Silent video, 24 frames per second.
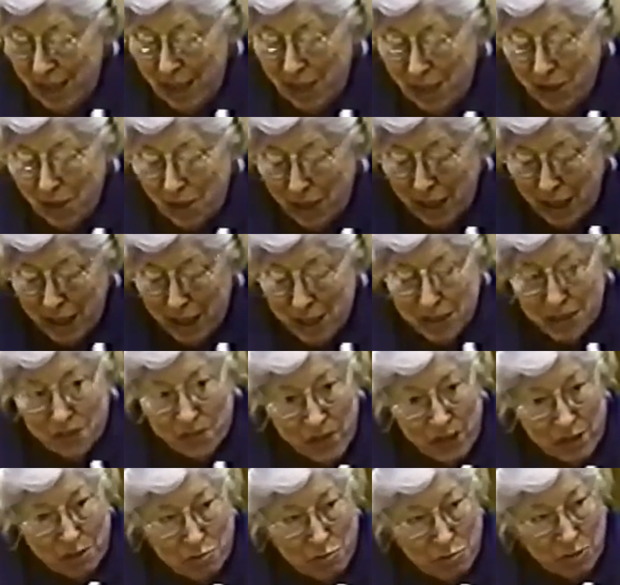He got
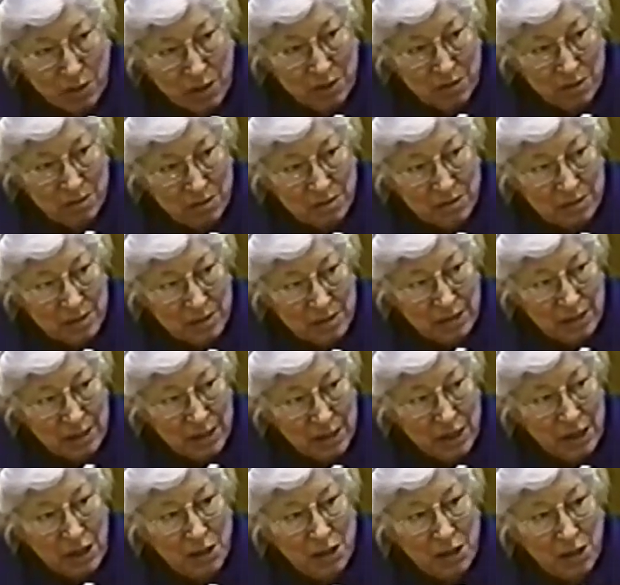his victory,
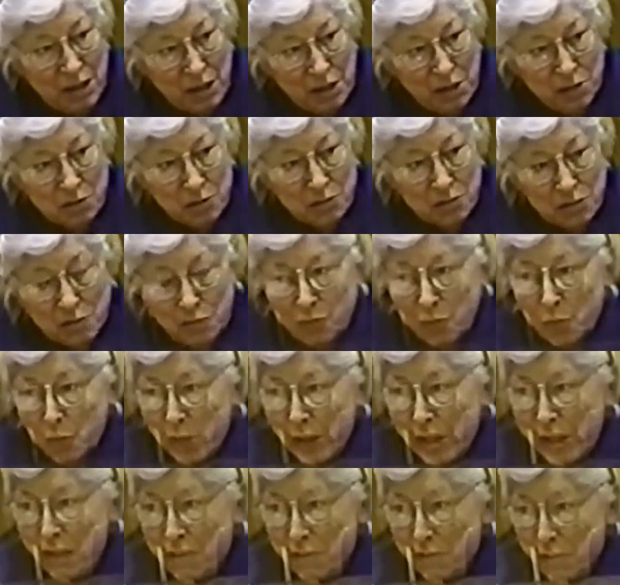and he got it over
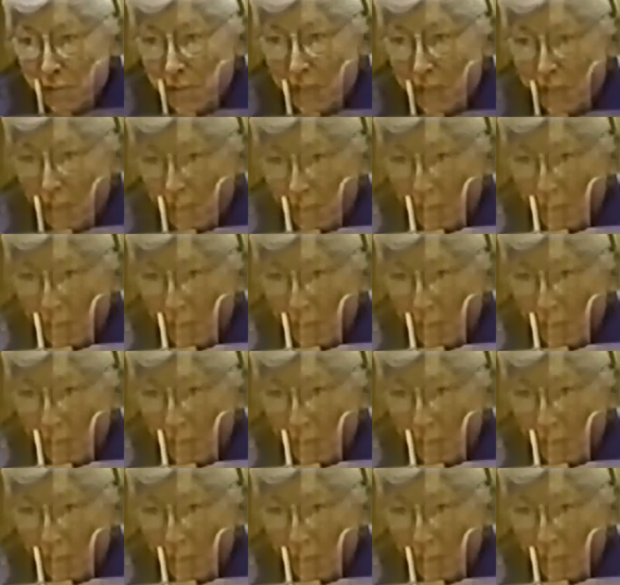40 years